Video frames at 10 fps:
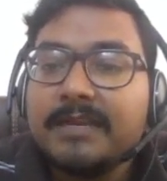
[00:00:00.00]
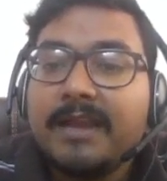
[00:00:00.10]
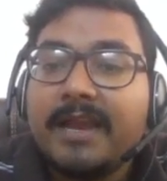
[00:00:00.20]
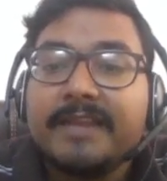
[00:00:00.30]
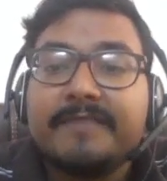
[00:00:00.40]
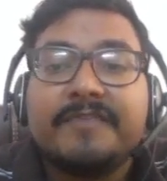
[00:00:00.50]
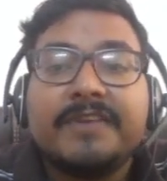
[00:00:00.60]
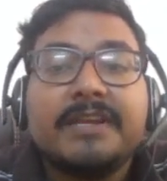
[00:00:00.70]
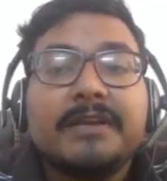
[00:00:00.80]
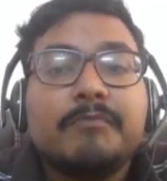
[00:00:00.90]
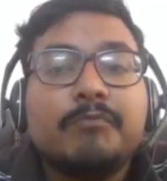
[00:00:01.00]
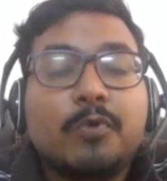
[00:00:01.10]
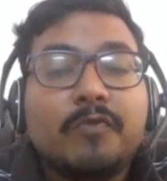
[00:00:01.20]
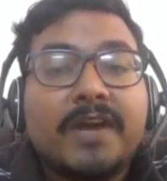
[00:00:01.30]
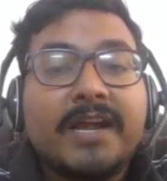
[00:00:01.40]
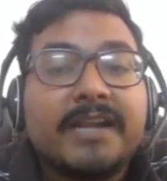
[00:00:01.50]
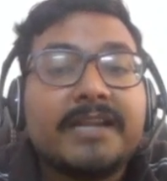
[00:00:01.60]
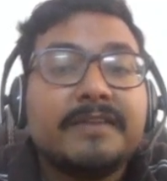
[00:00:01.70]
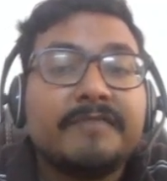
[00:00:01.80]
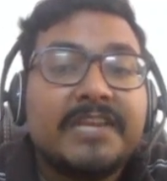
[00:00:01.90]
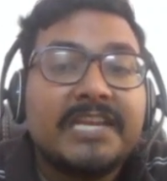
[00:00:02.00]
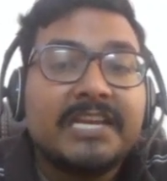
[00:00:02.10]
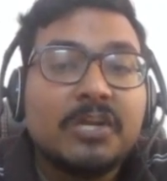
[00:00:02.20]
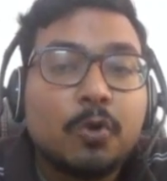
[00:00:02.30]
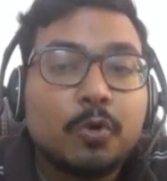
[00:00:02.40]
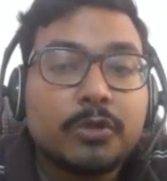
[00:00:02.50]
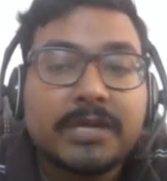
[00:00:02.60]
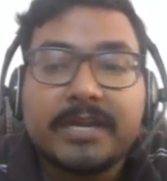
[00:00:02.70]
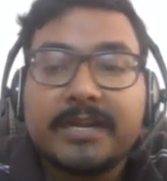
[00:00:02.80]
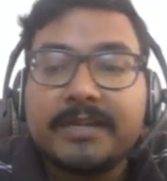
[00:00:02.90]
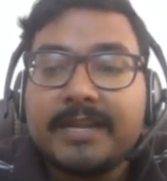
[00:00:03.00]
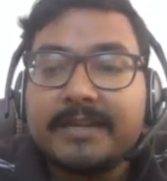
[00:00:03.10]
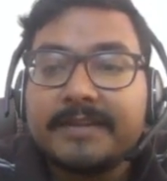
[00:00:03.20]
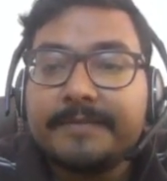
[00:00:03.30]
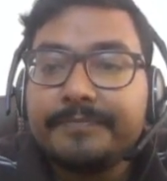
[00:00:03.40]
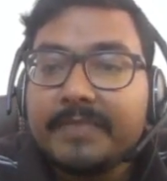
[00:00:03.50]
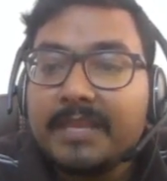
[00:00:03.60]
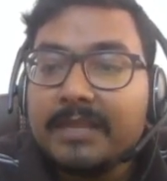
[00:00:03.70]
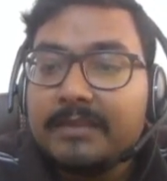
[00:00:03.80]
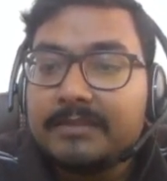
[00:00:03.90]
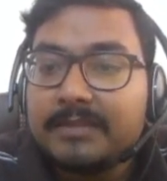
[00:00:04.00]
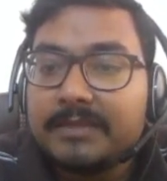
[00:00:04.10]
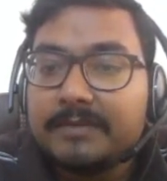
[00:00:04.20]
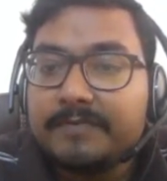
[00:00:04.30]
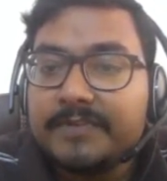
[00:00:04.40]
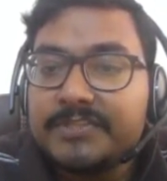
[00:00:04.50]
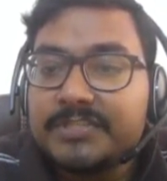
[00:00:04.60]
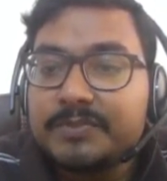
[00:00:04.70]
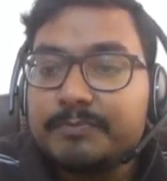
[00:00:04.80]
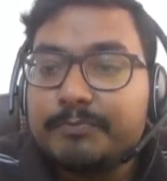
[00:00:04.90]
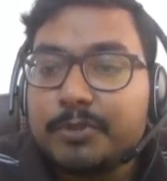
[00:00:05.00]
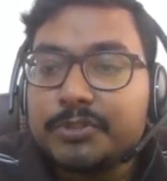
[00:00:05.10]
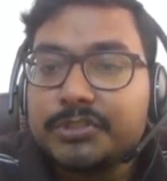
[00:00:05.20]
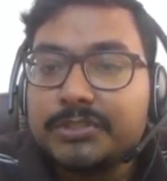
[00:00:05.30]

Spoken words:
and if we move ahead, we ignore the current item, then we just push